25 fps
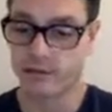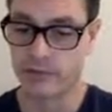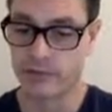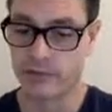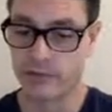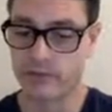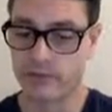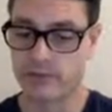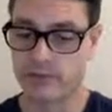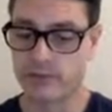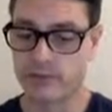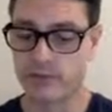
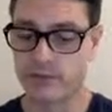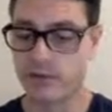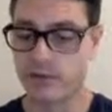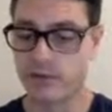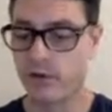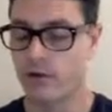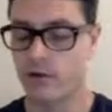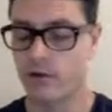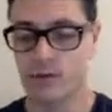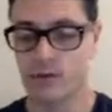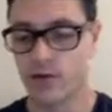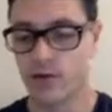because there was
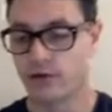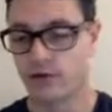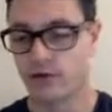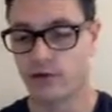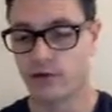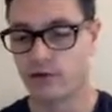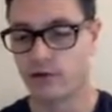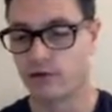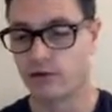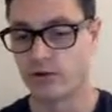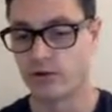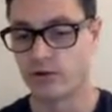no other way
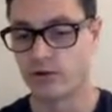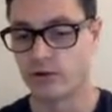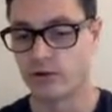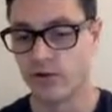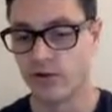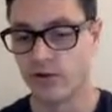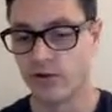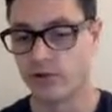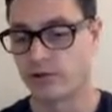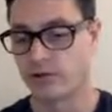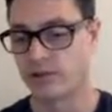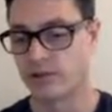she could do
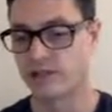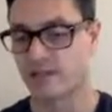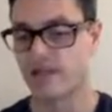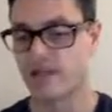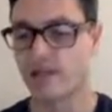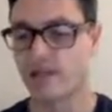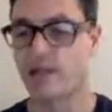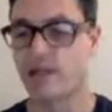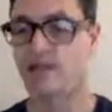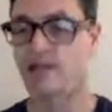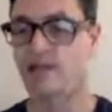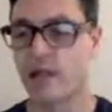that, and it was
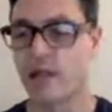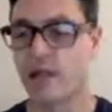expected